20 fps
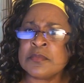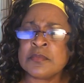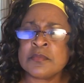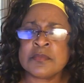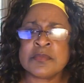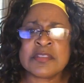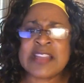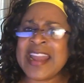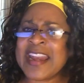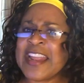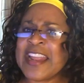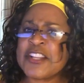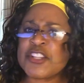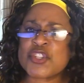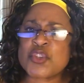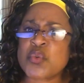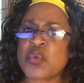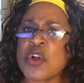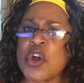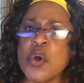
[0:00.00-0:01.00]
That ain't
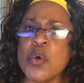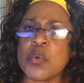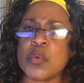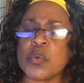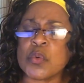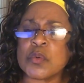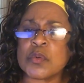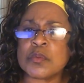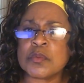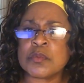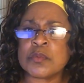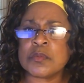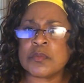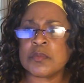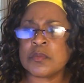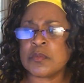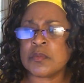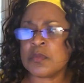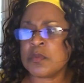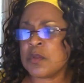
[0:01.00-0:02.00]
true.
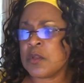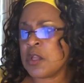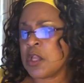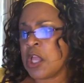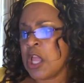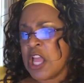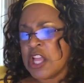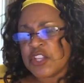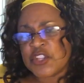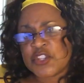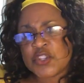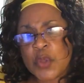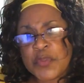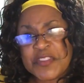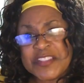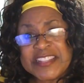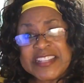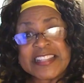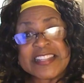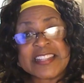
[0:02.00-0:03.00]
So
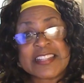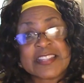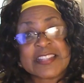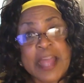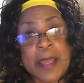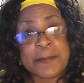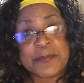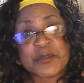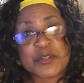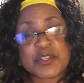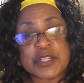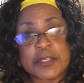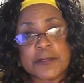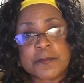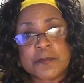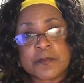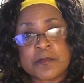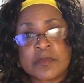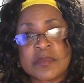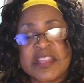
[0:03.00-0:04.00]
the
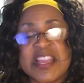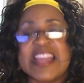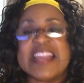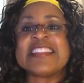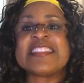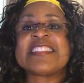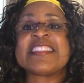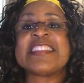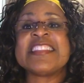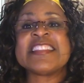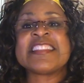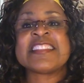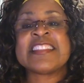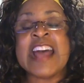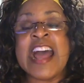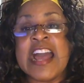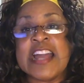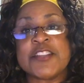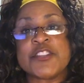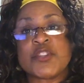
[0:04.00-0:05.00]
deception is
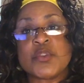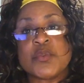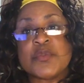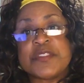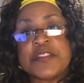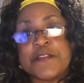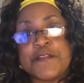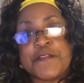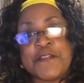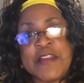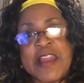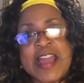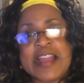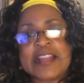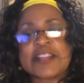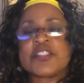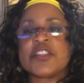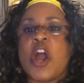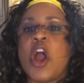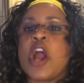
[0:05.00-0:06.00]
designed to
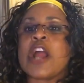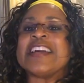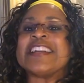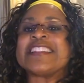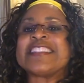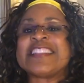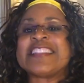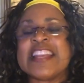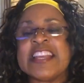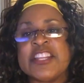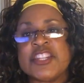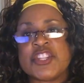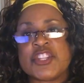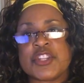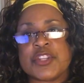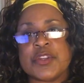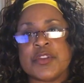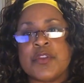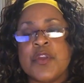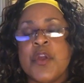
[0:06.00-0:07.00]
deflect our
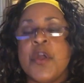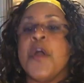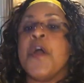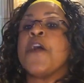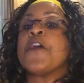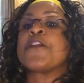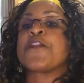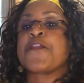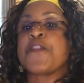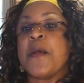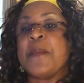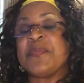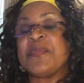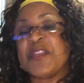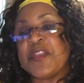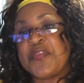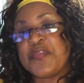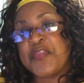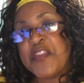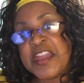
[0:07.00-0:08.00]
attention from
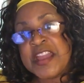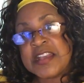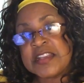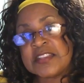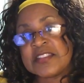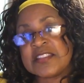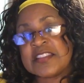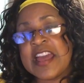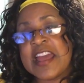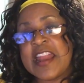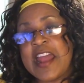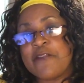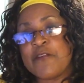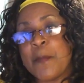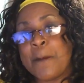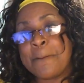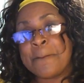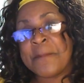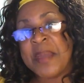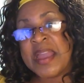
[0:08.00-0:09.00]
the things that have a
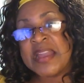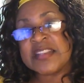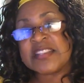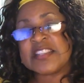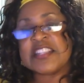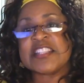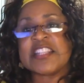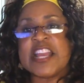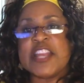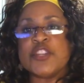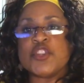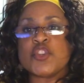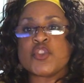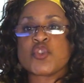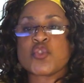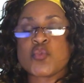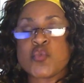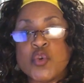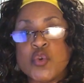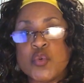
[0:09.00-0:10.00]
basis in
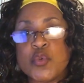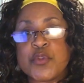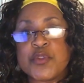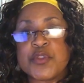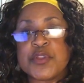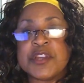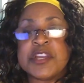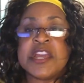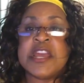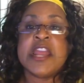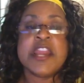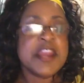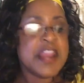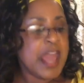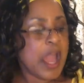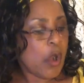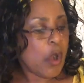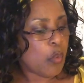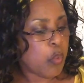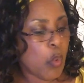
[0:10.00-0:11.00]
truth.
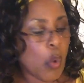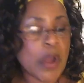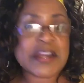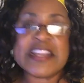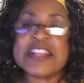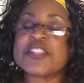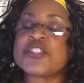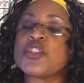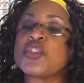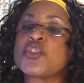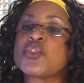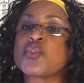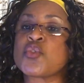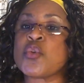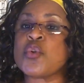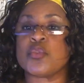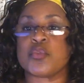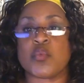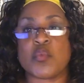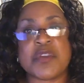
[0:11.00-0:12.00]
Now, what is the
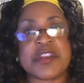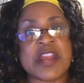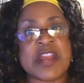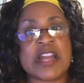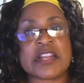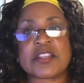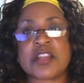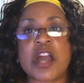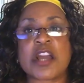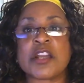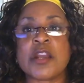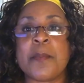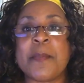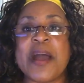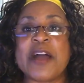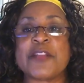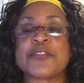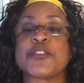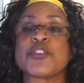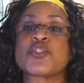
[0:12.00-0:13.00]
truth? We're not talking
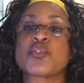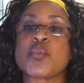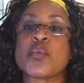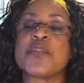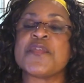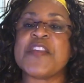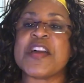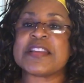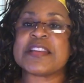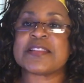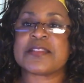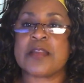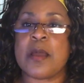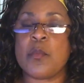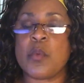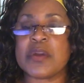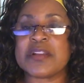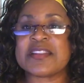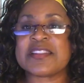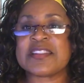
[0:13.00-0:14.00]
about the truth that
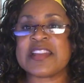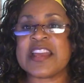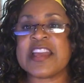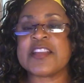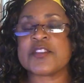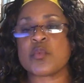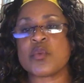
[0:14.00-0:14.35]
someone says.